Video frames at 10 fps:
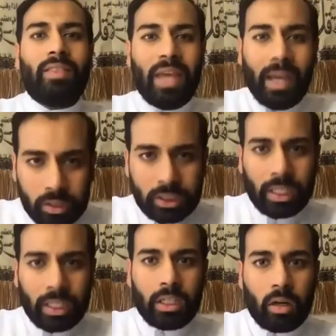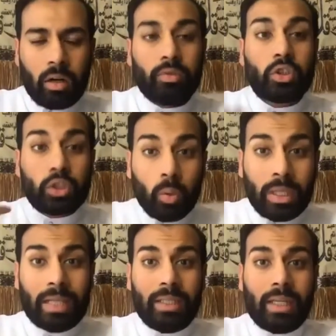they are taken care of, so
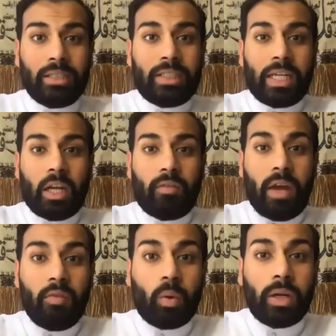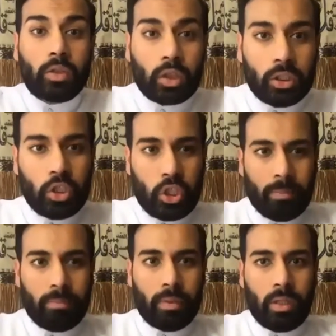that they can take care of everyone else on the
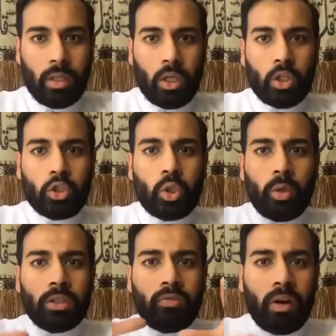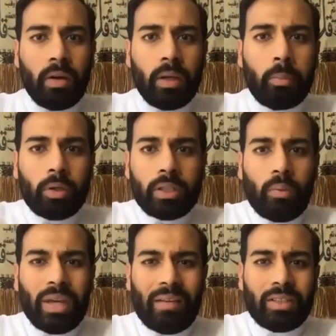ship. So it's very important that
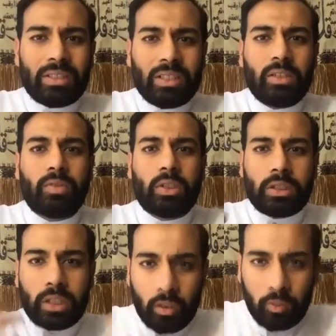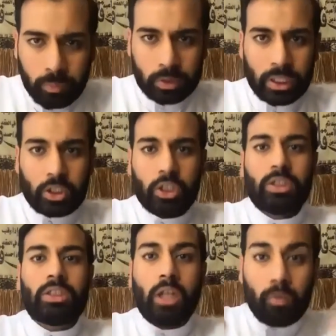we have a sense of self-protection,
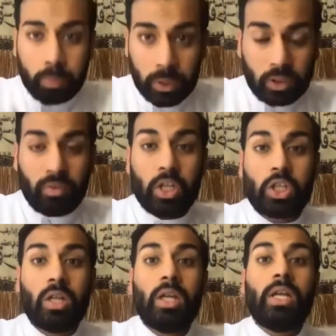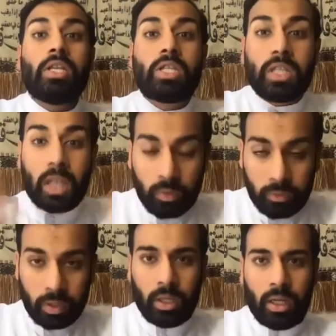self-preservation,
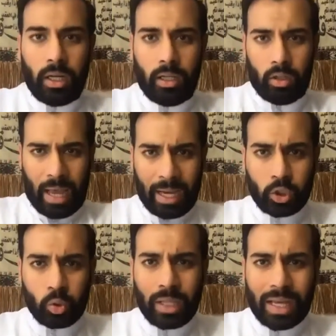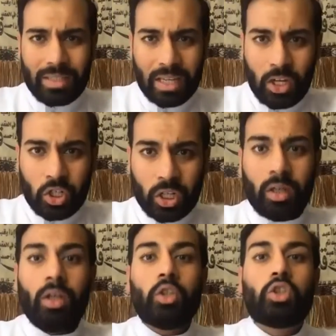self-actualization,
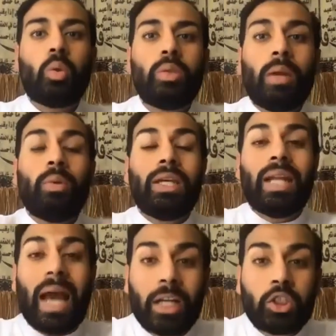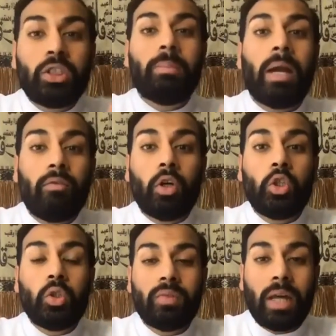so that we can actually, by
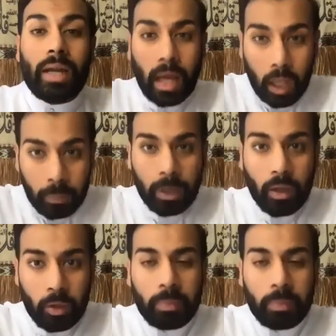virtue of that, help other